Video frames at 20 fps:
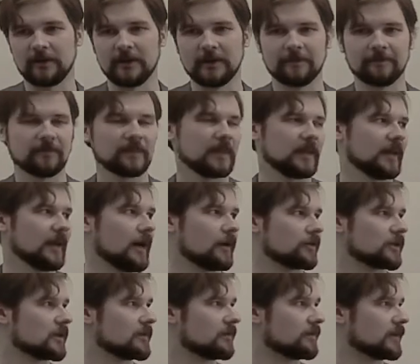the, the
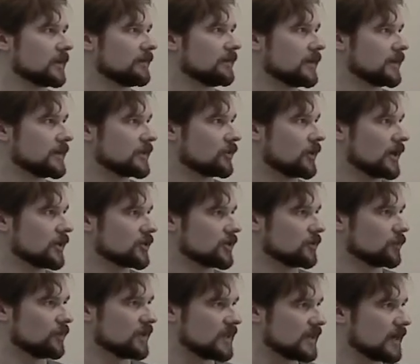outcome of a given
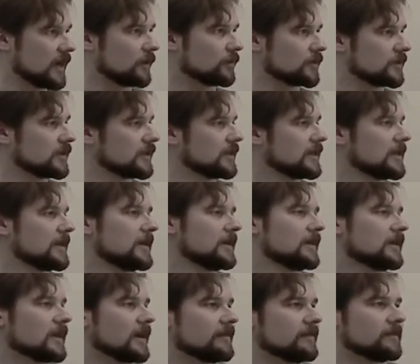interaction without
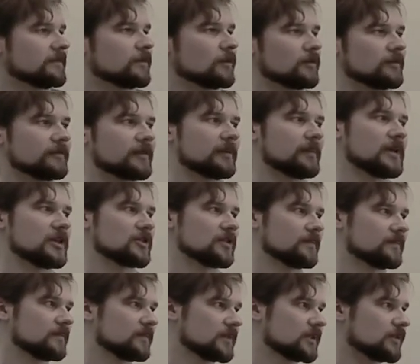having full information.
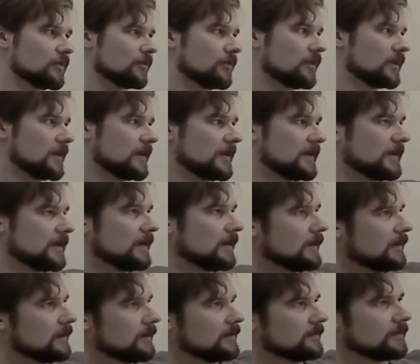So
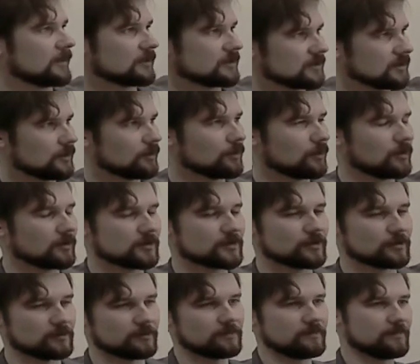there is no
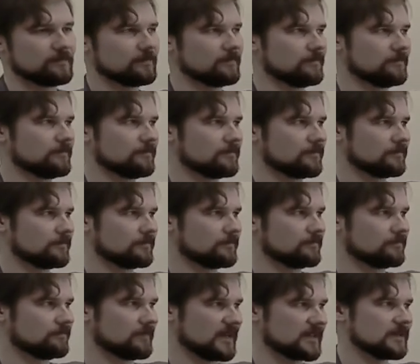also
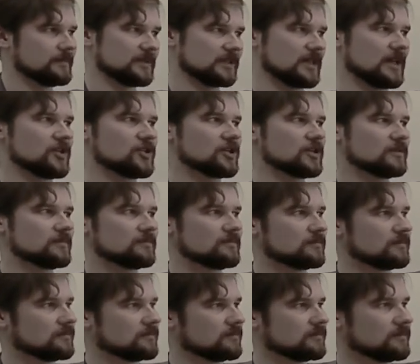maximization
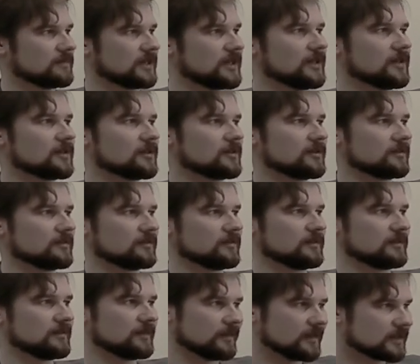here.
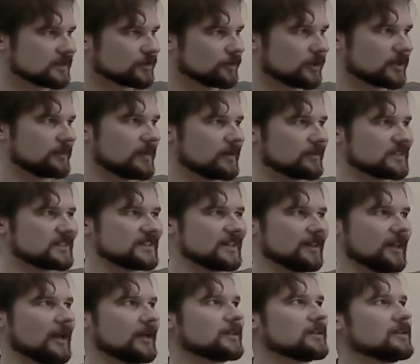It's not about
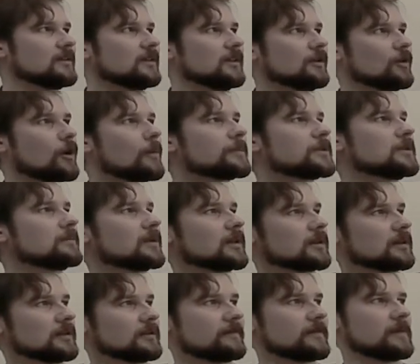selecting the
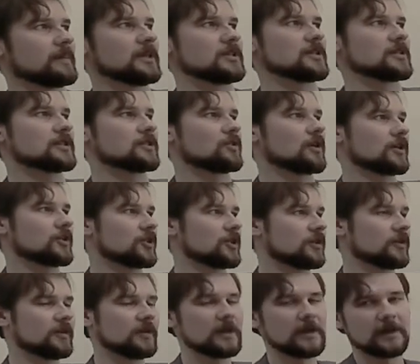optimal information
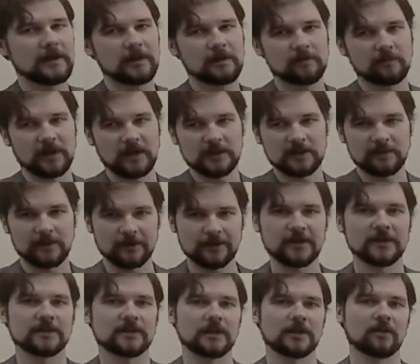structure, but it's about
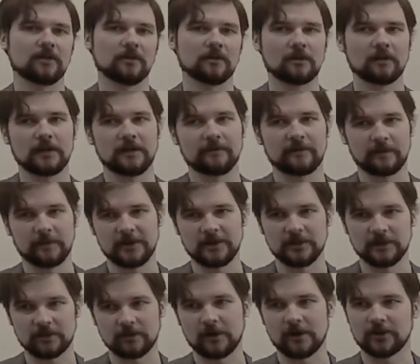considering all the
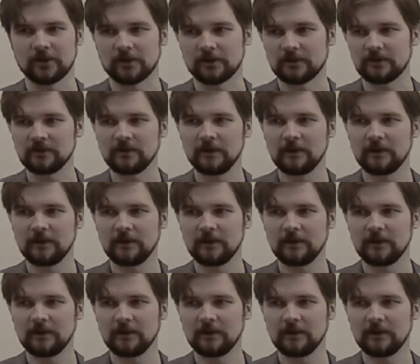information structures